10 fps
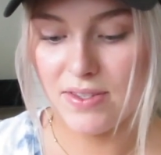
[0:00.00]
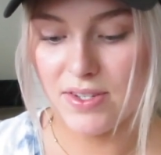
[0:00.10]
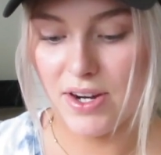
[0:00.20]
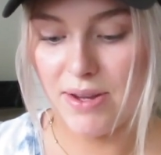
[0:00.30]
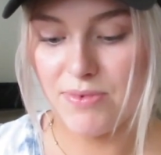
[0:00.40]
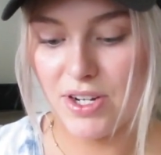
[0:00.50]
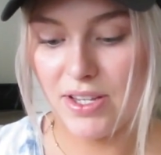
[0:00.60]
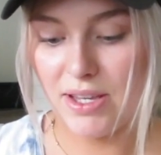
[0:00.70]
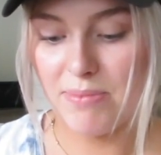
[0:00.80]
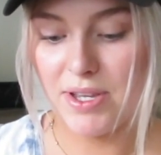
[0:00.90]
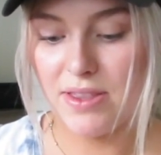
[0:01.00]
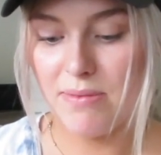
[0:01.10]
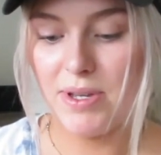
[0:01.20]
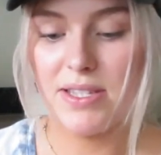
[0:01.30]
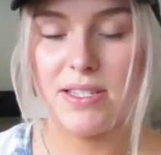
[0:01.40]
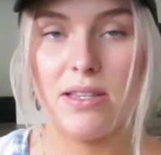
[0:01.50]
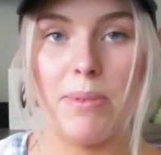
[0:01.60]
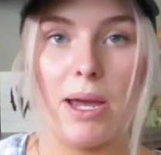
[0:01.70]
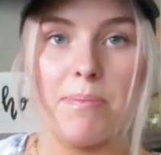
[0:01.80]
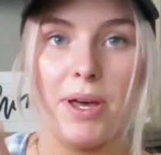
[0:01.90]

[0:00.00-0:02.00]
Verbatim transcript: sorry, I'm trying to like button the buttons in the back,